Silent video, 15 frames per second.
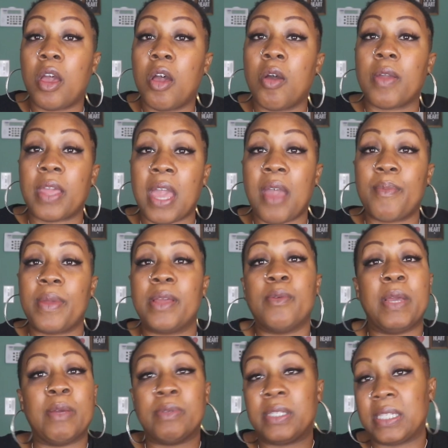oh, yep,
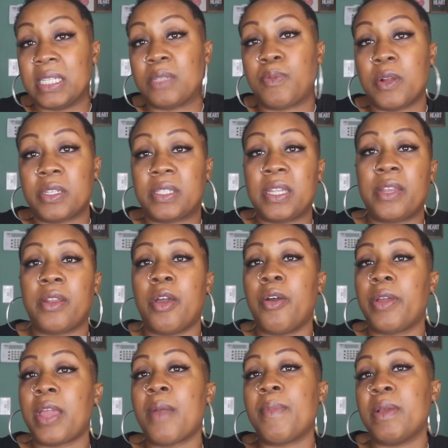it, it was this person.
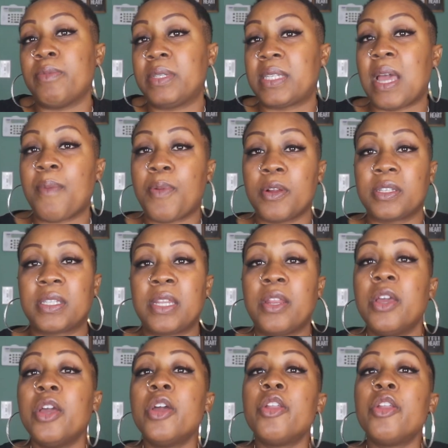Oh, yep, it was that person.